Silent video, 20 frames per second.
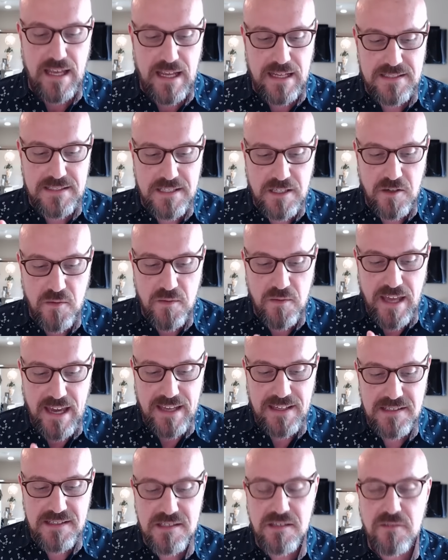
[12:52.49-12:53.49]
So
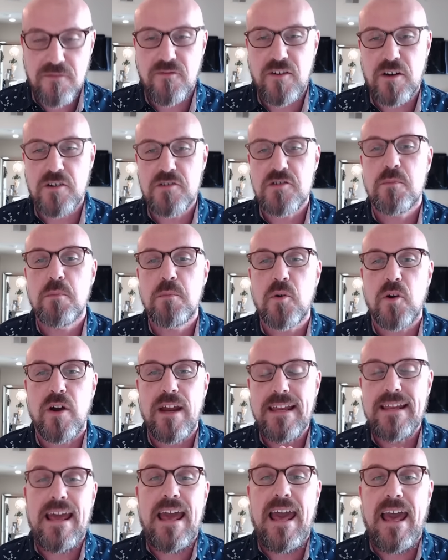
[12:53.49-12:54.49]
that is the first
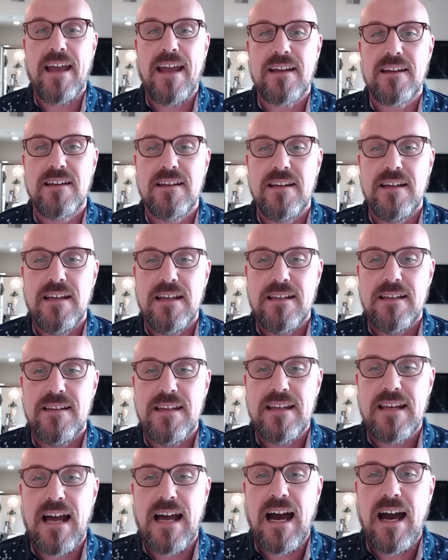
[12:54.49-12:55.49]
brain hack
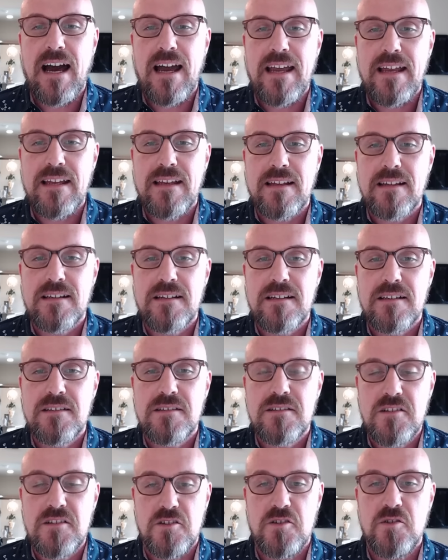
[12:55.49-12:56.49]
that I
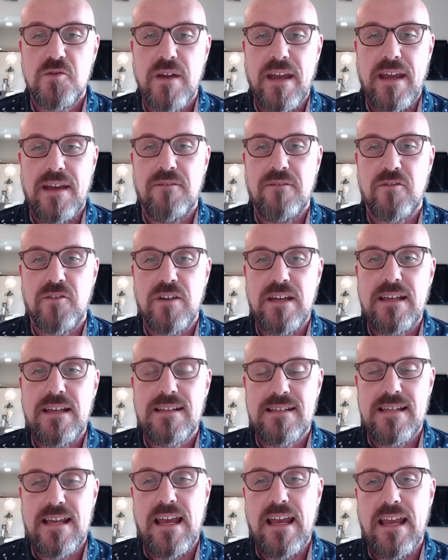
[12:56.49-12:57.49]
do every
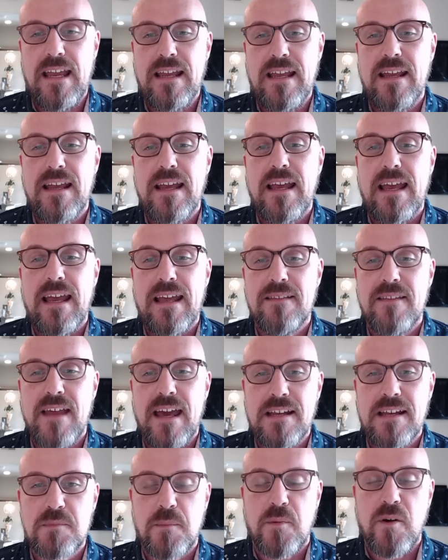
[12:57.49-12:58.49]
day, and
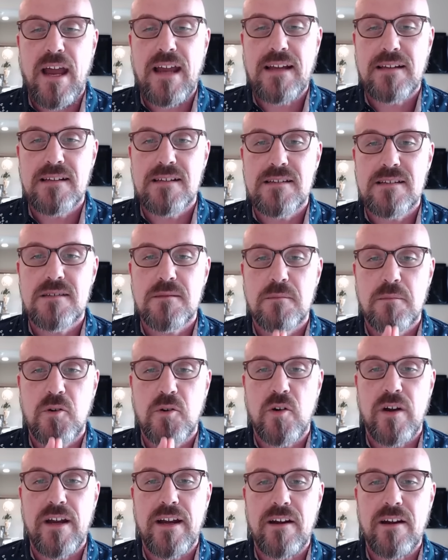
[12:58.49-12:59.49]
that is practice
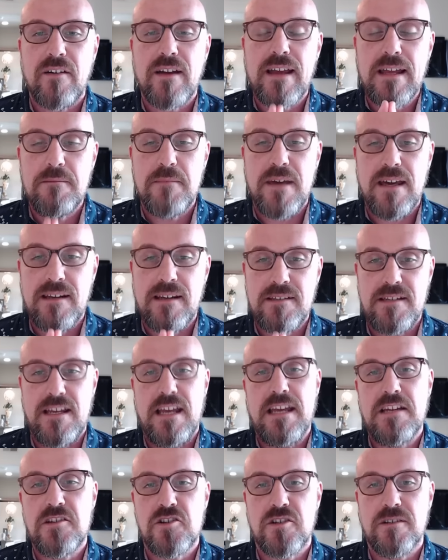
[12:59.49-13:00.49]
prayer and
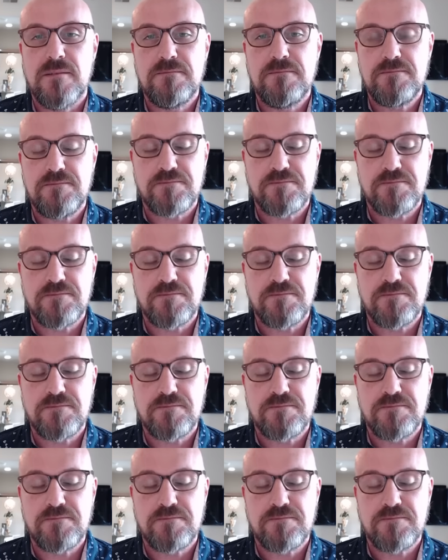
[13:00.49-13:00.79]
meditation.